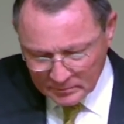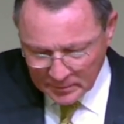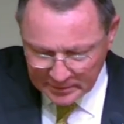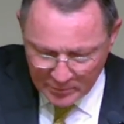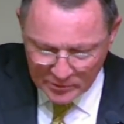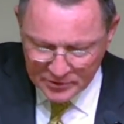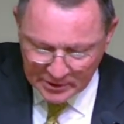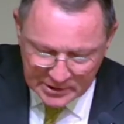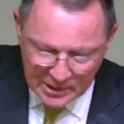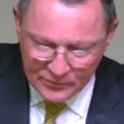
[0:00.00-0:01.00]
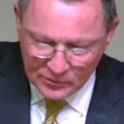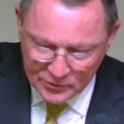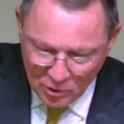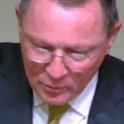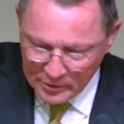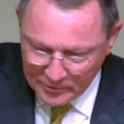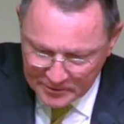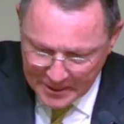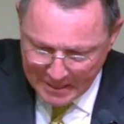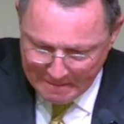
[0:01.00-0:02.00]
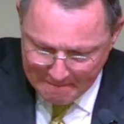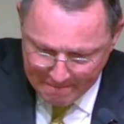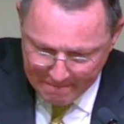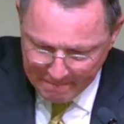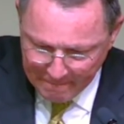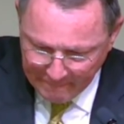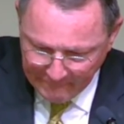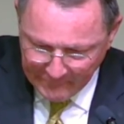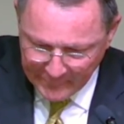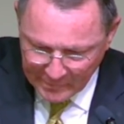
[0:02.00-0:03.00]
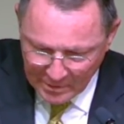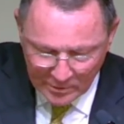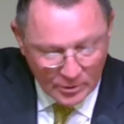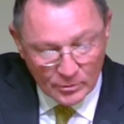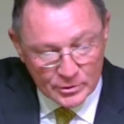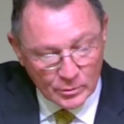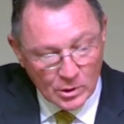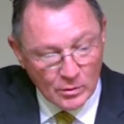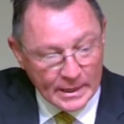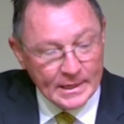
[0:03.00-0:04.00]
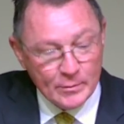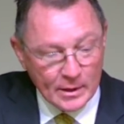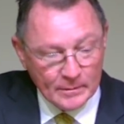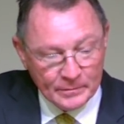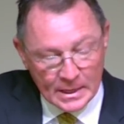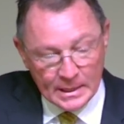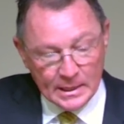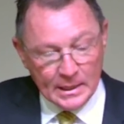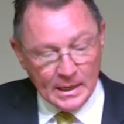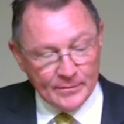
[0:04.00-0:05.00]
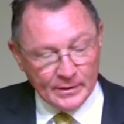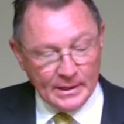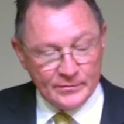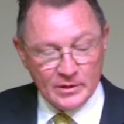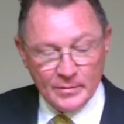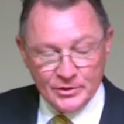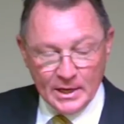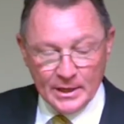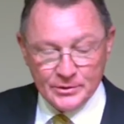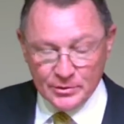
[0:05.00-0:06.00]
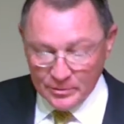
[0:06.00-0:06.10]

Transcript: But the most successful soul winners are those who will go anywhere if it gives them a chance